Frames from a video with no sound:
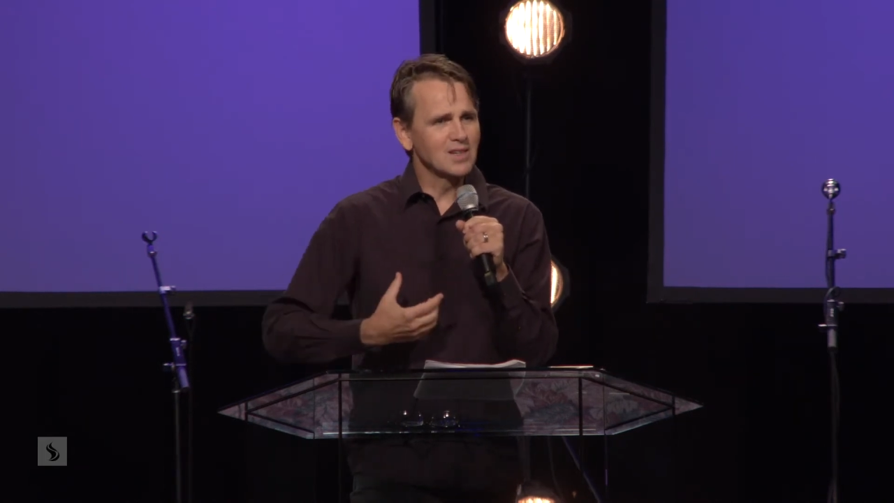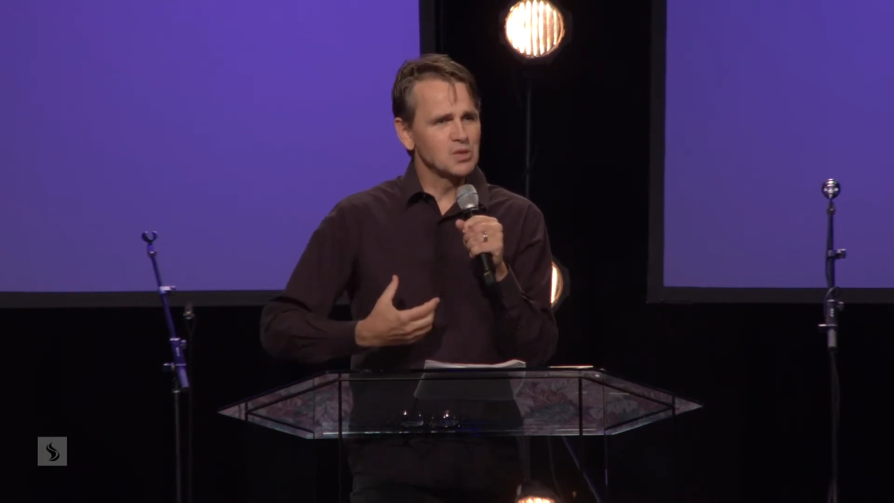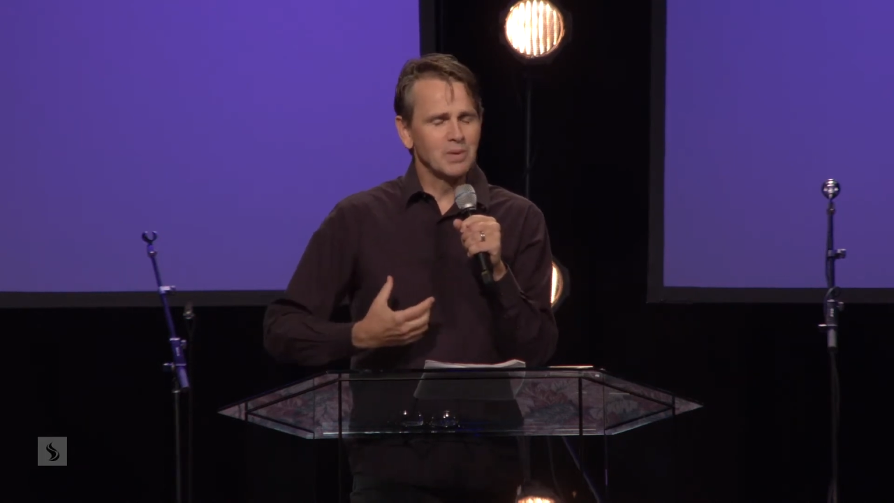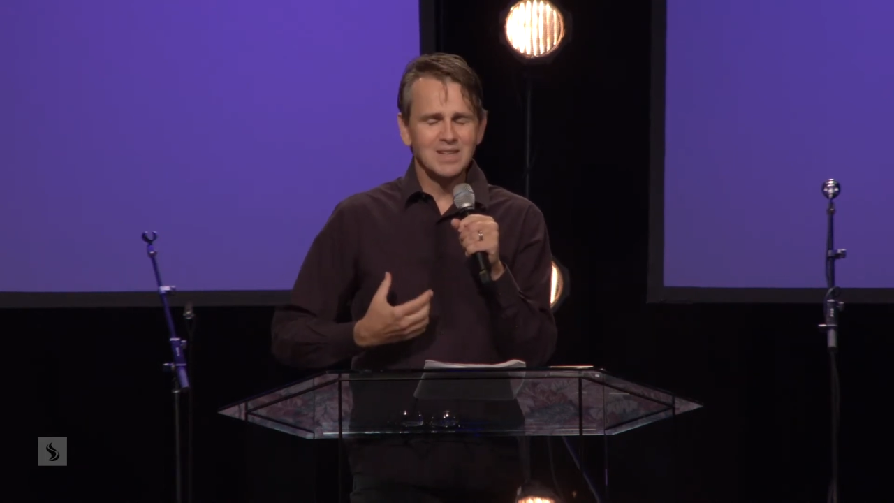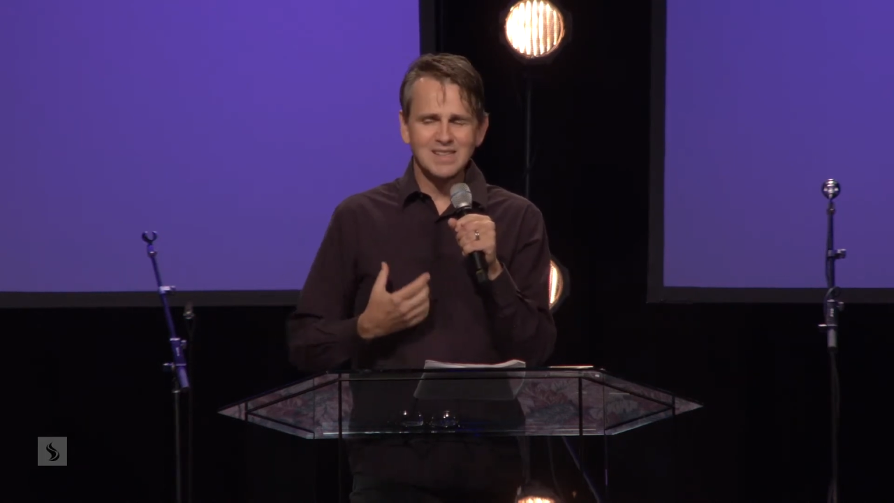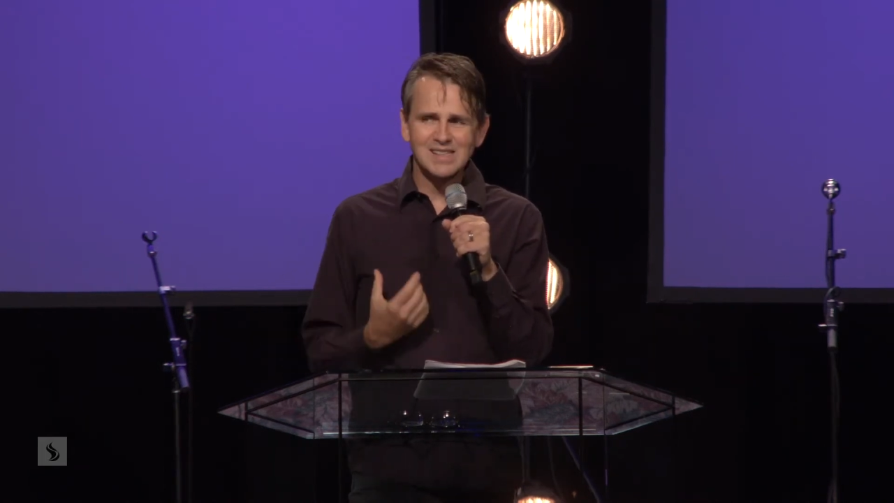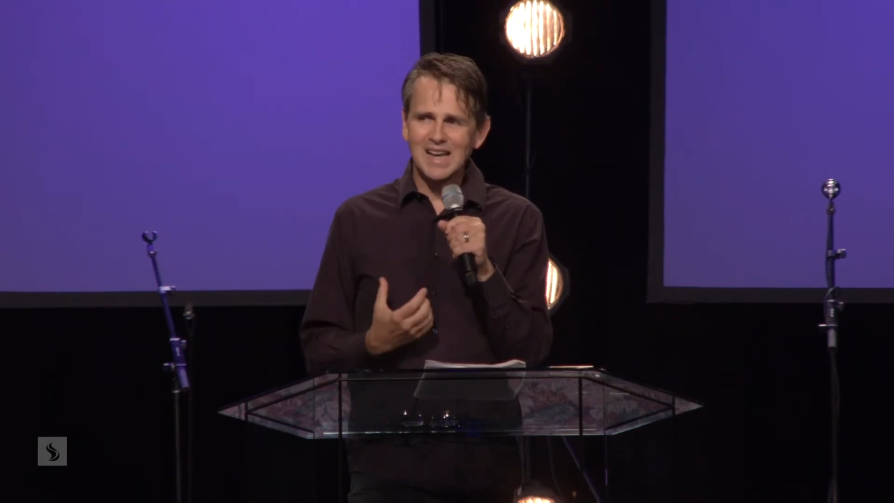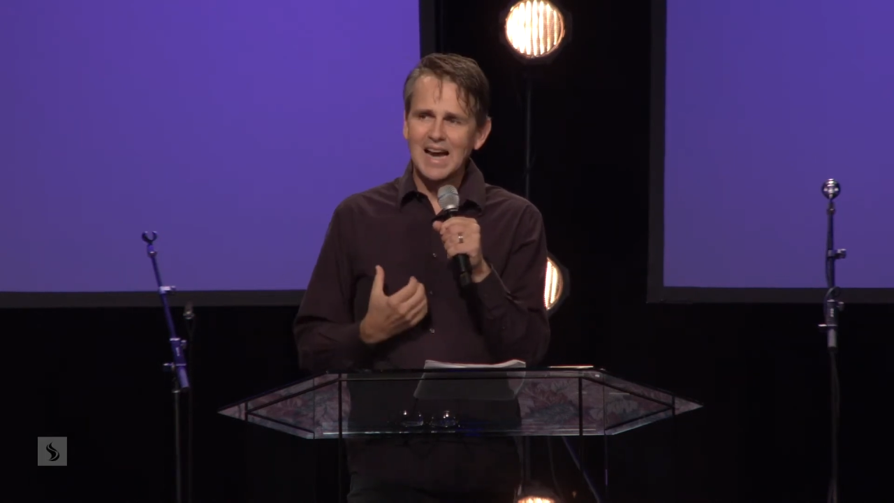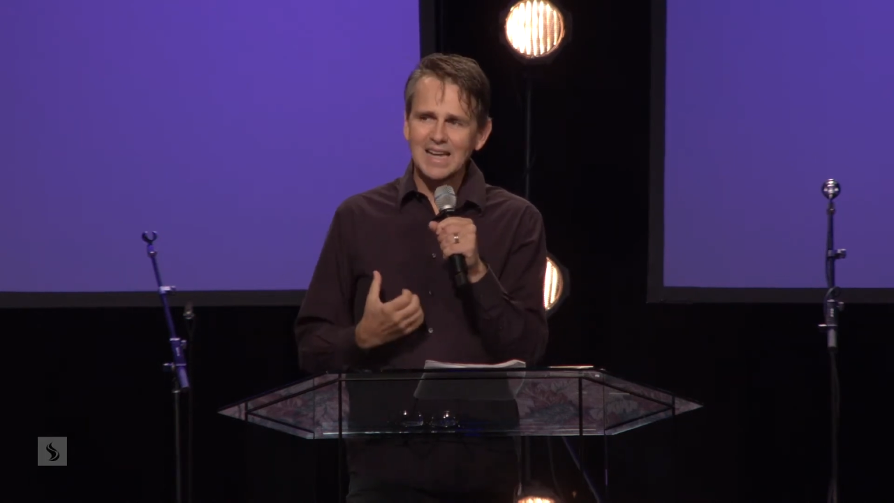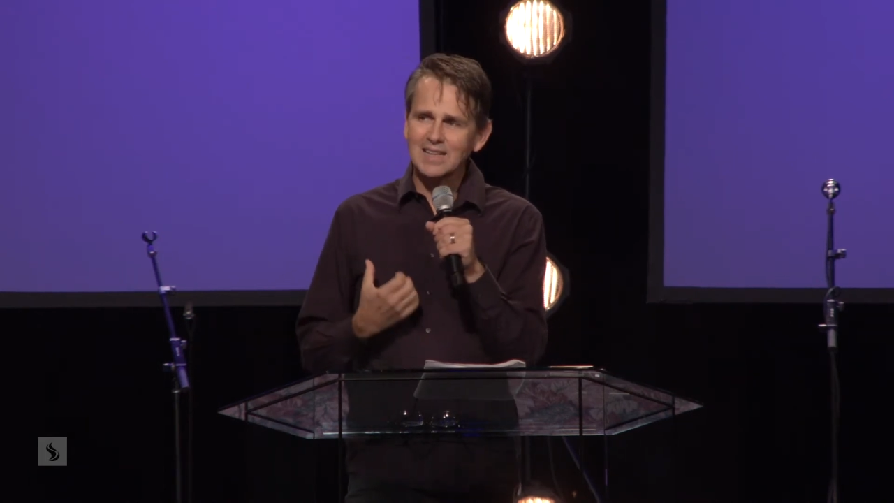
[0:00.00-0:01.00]
has been
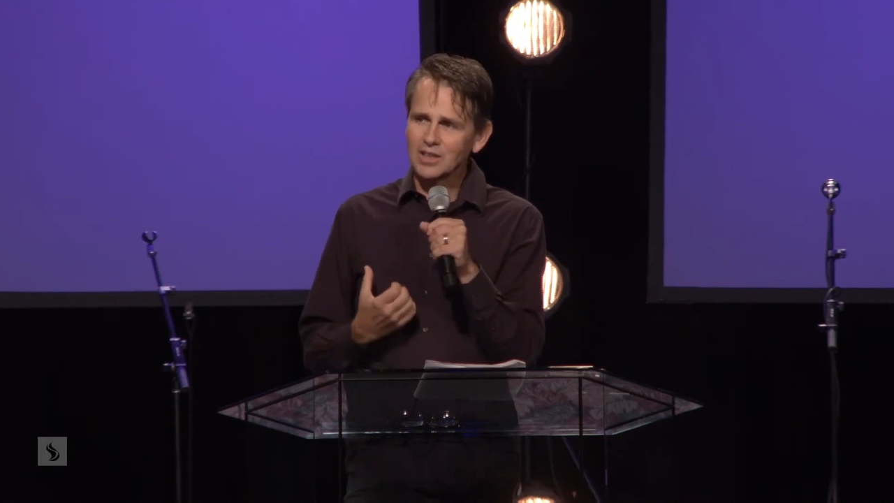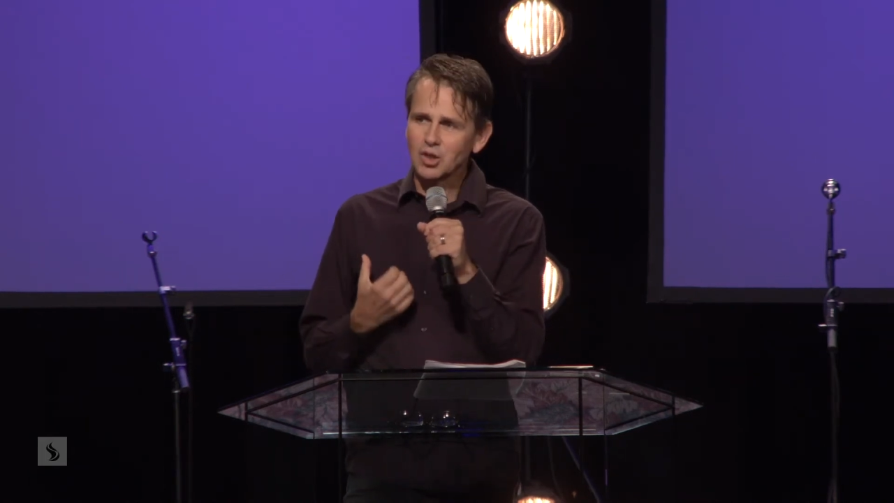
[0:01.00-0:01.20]
designed and